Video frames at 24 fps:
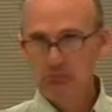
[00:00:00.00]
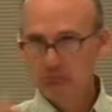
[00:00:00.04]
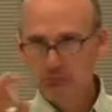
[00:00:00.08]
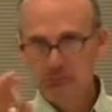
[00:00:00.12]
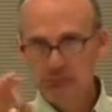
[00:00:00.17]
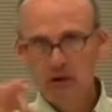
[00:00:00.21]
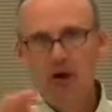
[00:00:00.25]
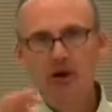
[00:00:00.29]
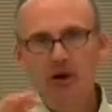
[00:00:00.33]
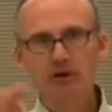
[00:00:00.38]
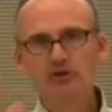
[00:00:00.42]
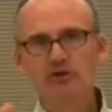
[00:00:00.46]

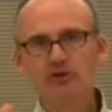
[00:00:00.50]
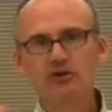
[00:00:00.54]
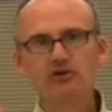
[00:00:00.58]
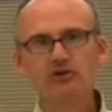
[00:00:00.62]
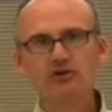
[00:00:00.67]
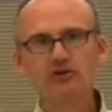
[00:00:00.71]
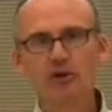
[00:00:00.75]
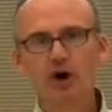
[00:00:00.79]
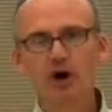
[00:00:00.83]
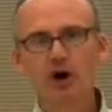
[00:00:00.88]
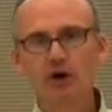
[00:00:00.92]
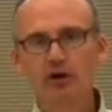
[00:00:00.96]
Larger to
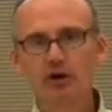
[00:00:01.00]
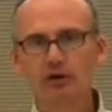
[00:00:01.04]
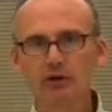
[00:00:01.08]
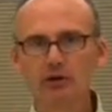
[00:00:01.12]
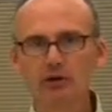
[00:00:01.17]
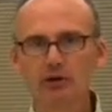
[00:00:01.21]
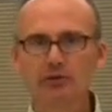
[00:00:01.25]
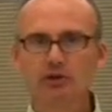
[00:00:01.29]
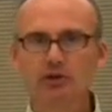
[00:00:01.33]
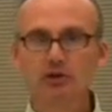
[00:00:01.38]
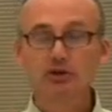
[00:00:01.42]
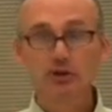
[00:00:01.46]
smaller,
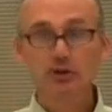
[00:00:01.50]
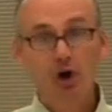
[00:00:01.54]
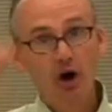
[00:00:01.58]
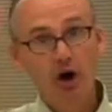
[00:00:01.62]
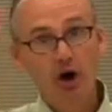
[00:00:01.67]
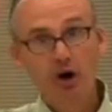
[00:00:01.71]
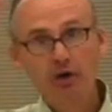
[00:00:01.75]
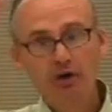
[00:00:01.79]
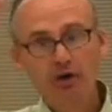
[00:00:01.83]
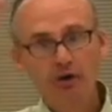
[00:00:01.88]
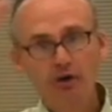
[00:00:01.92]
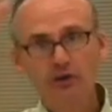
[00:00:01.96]

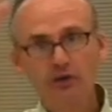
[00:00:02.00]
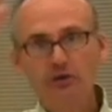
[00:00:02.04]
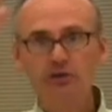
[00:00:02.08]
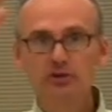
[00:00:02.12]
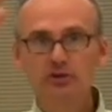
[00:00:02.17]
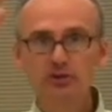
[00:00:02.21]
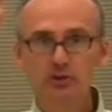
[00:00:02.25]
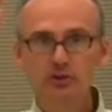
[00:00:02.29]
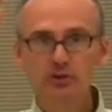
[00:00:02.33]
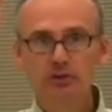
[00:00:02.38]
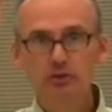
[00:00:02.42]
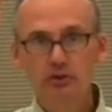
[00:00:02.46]
taller
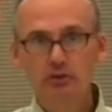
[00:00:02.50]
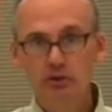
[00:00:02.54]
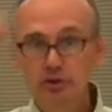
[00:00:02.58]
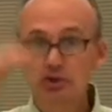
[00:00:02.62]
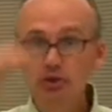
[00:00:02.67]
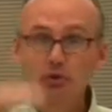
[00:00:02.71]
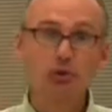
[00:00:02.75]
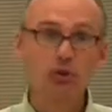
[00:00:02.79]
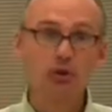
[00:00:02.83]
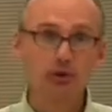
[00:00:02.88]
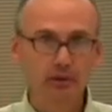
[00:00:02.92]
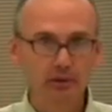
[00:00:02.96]
to
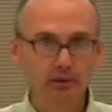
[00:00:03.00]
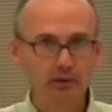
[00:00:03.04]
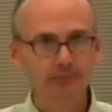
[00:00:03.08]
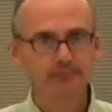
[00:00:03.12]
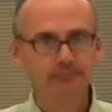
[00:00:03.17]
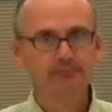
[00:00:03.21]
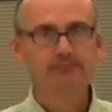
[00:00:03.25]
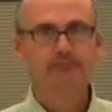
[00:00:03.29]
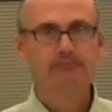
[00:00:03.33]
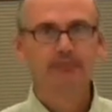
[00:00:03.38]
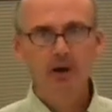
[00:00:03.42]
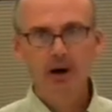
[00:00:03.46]
shorter,
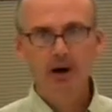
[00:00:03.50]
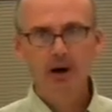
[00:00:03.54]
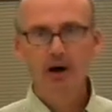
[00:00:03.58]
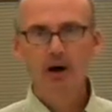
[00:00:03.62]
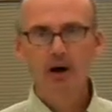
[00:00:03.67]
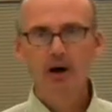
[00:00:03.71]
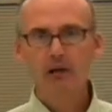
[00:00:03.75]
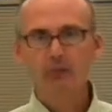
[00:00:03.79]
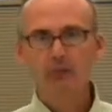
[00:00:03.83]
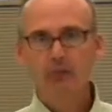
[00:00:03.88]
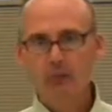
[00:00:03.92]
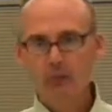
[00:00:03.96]

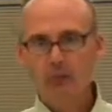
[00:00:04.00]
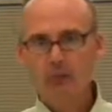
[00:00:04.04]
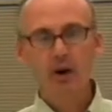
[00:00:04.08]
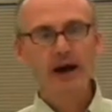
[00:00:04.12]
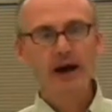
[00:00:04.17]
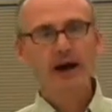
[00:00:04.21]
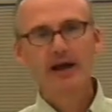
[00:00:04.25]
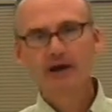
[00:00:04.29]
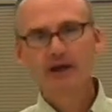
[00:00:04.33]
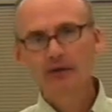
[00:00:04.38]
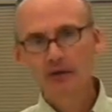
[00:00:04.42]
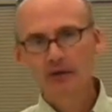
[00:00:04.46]

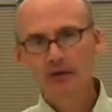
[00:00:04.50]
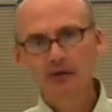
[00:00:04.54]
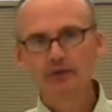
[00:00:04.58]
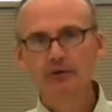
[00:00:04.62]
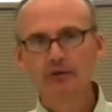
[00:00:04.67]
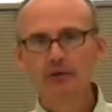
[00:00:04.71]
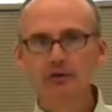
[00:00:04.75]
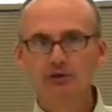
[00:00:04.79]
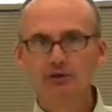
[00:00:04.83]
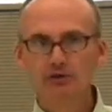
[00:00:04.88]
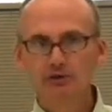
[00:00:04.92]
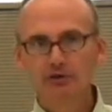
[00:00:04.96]
wider
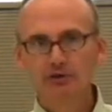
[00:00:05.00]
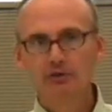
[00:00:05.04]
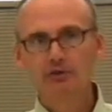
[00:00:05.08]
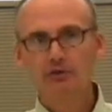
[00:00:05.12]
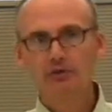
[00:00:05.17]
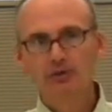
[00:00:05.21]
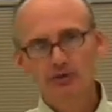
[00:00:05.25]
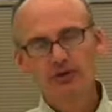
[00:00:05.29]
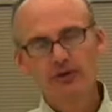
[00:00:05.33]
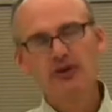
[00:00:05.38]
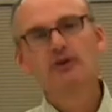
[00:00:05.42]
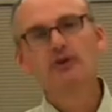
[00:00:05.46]
to
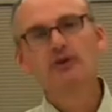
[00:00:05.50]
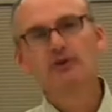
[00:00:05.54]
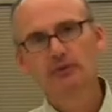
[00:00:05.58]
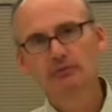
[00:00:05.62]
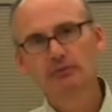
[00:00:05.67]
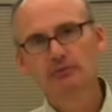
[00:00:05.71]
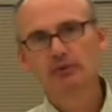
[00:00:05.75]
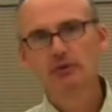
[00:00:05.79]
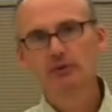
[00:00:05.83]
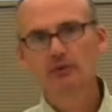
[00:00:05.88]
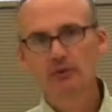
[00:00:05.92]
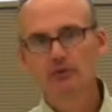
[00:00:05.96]
thinner.
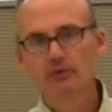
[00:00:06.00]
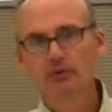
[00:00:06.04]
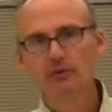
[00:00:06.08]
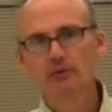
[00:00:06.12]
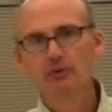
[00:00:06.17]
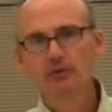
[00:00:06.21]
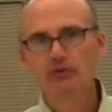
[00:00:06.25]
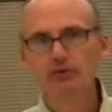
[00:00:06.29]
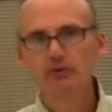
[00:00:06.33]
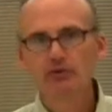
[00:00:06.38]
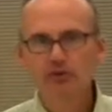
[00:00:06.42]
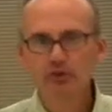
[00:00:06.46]
You can
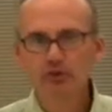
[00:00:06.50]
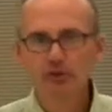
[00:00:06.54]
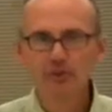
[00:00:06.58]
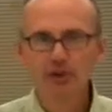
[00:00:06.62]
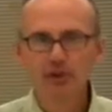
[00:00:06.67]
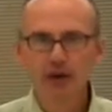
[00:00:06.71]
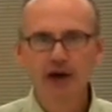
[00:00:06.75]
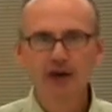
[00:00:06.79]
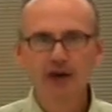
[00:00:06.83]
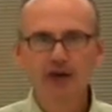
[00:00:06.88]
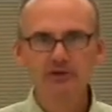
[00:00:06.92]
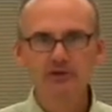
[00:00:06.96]
use
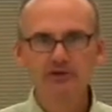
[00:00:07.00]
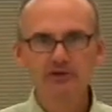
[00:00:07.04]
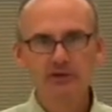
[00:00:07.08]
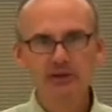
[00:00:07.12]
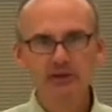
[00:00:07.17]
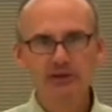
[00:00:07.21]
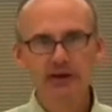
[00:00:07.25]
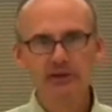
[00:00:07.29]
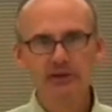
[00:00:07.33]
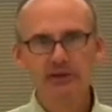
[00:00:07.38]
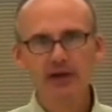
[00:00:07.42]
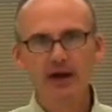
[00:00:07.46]
terminology
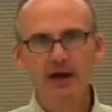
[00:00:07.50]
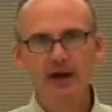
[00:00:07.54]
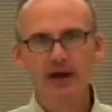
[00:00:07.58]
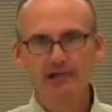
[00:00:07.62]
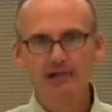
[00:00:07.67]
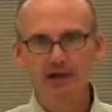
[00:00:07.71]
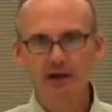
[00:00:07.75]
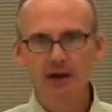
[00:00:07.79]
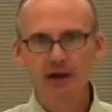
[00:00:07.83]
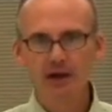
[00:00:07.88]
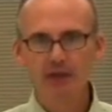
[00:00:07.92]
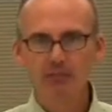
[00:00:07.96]
like that
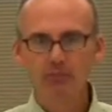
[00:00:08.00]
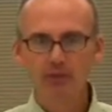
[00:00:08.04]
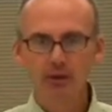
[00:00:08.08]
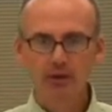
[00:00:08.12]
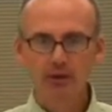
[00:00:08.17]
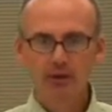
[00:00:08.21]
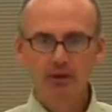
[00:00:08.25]
to help